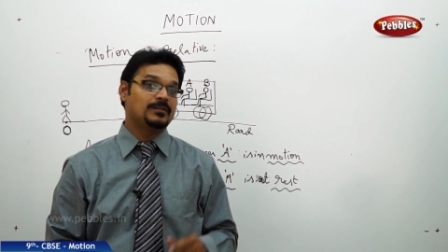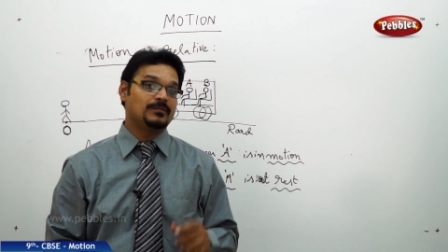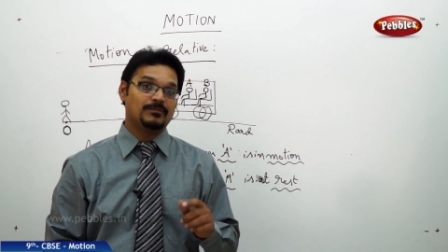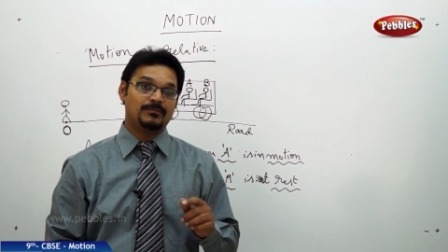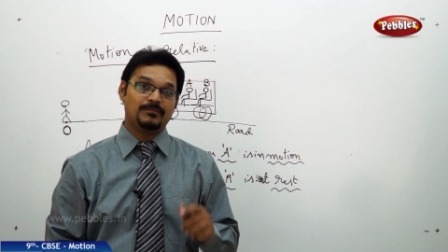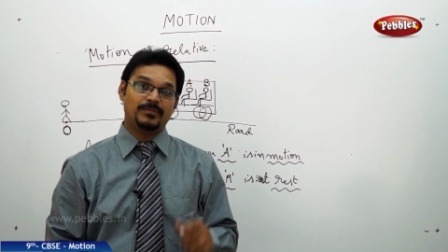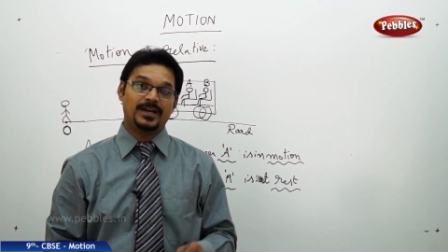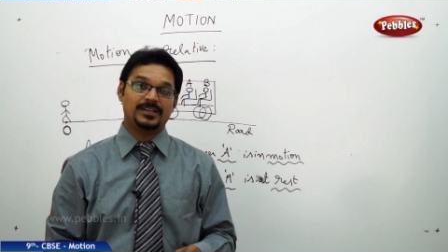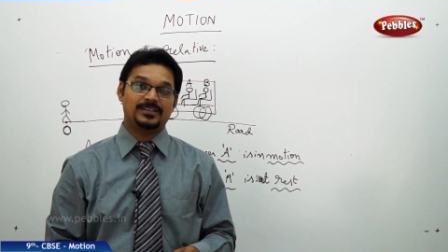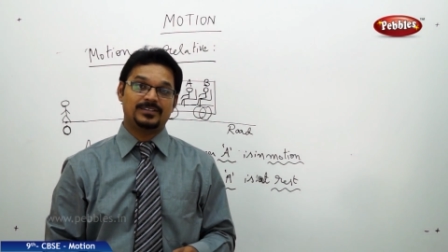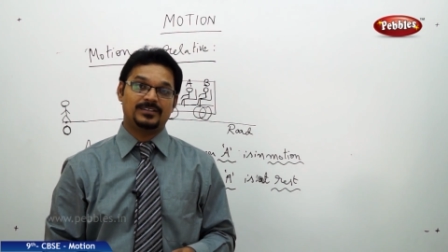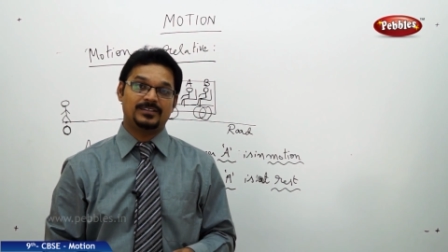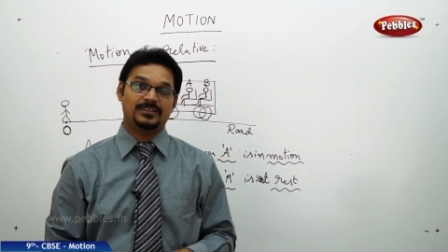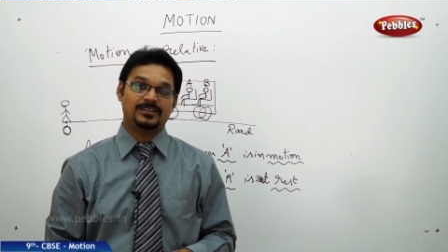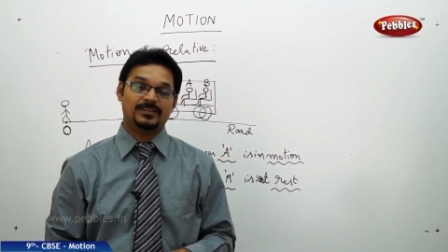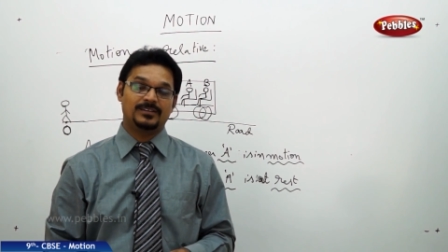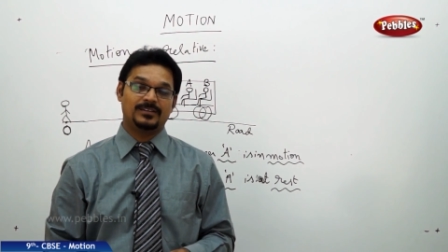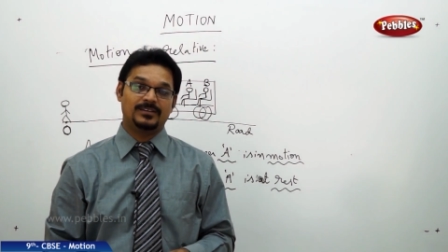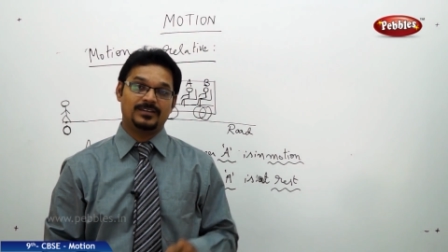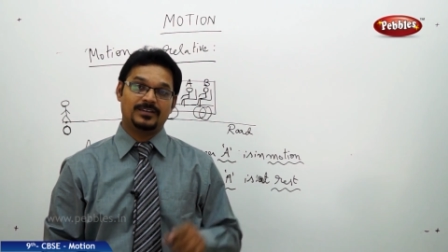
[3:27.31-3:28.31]
But
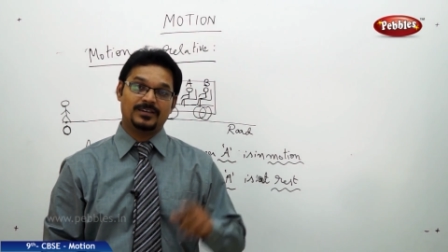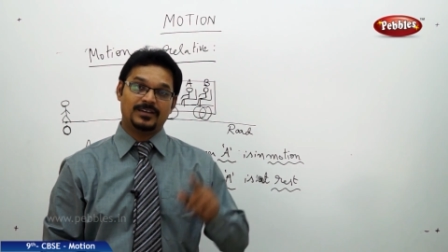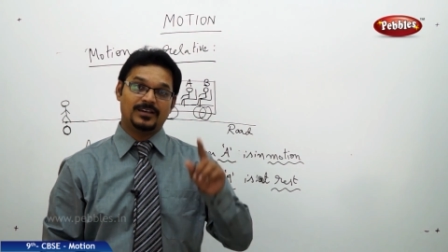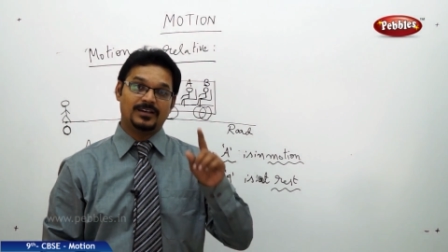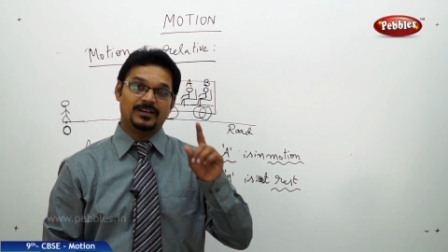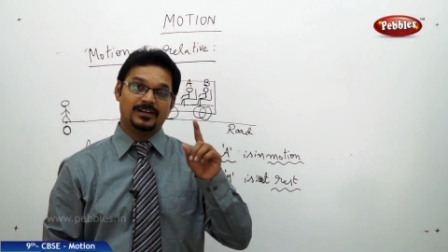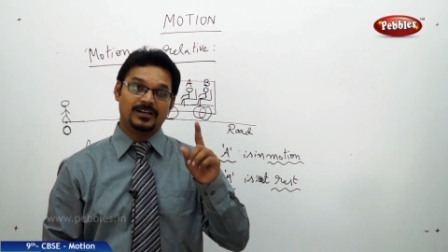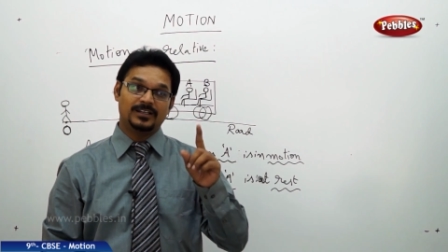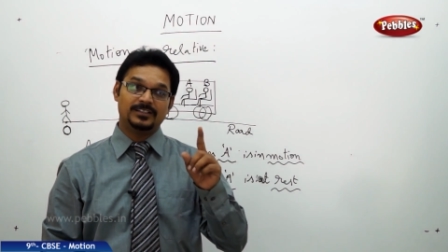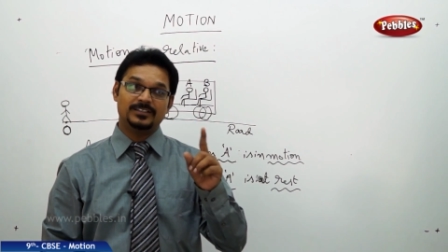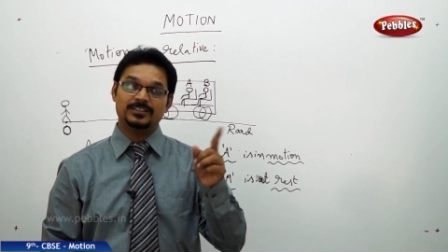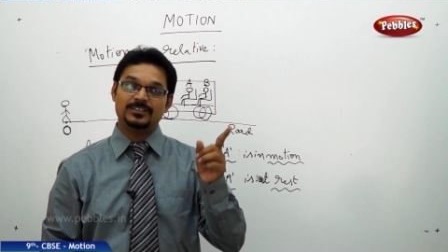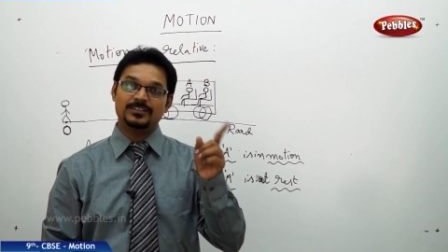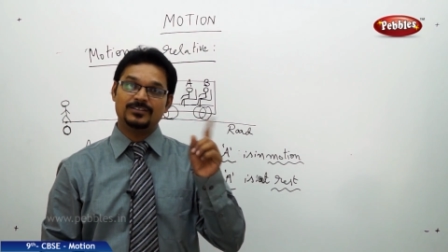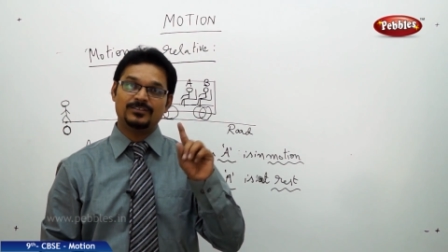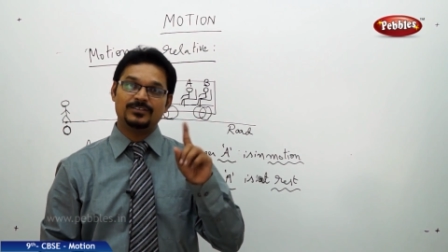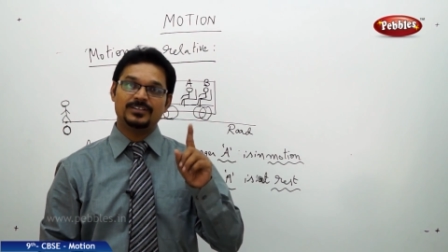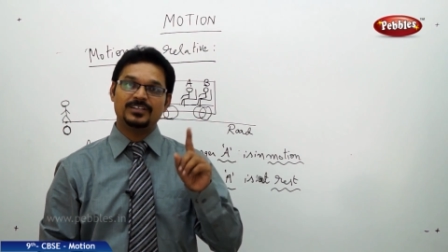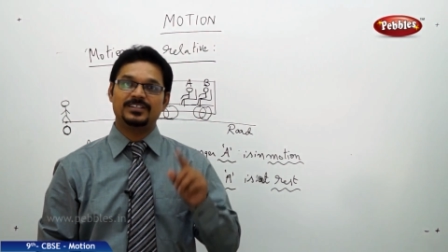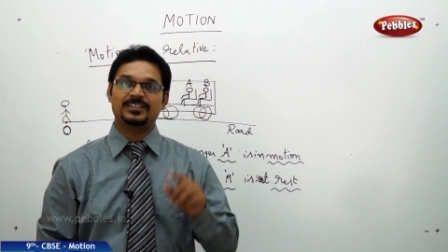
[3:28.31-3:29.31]
Earth is
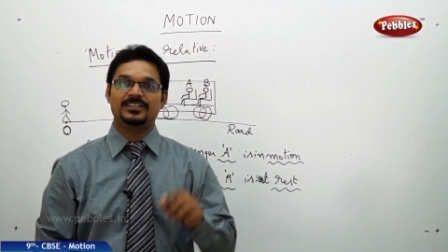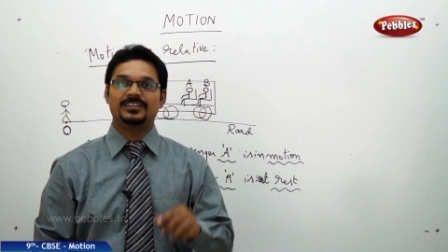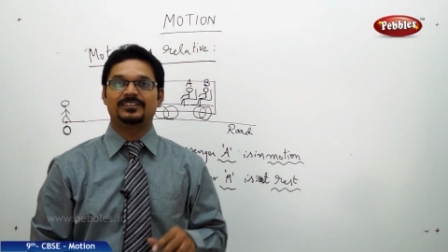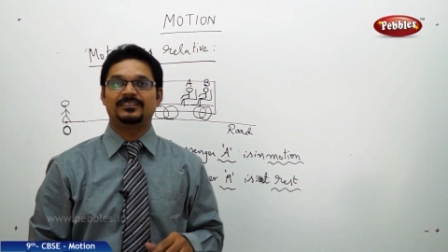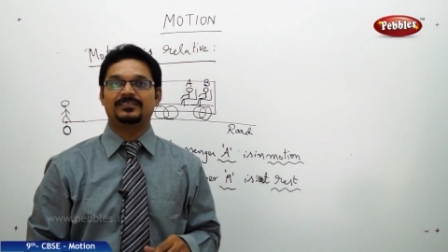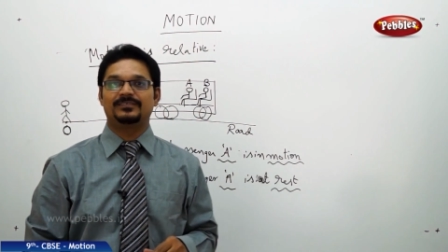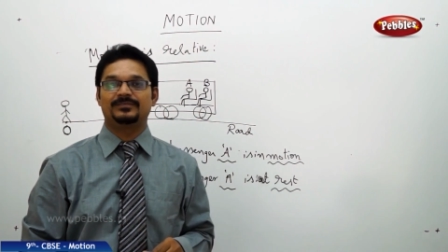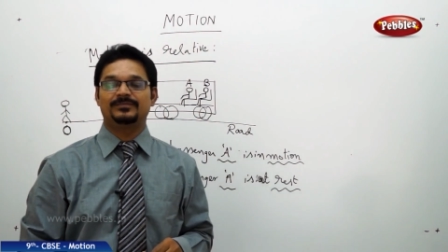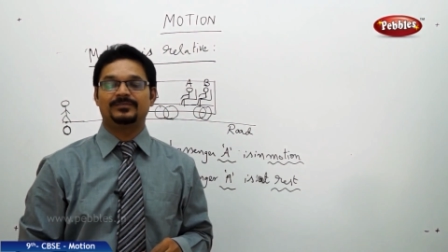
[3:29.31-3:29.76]
rotating.